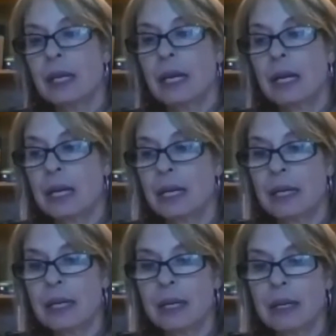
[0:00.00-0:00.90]
And
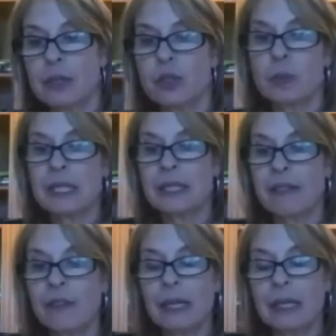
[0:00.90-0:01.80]

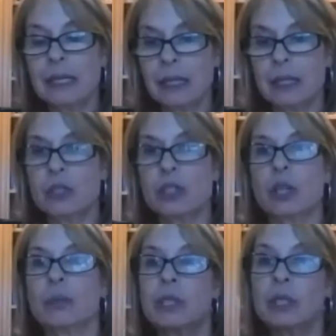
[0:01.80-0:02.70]
specifically in
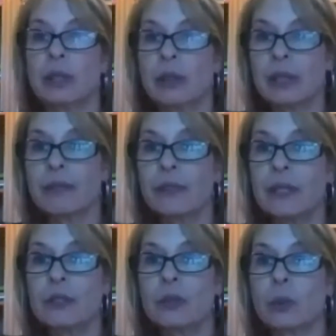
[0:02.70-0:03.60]
some
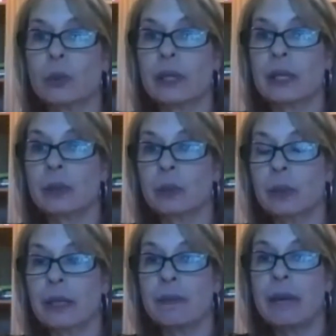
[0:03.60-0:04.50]
geographies where we
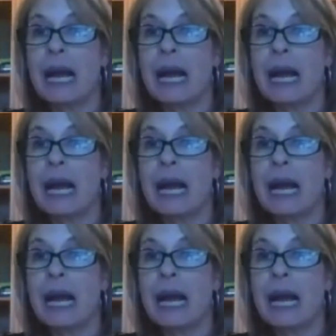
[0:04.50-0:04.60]
are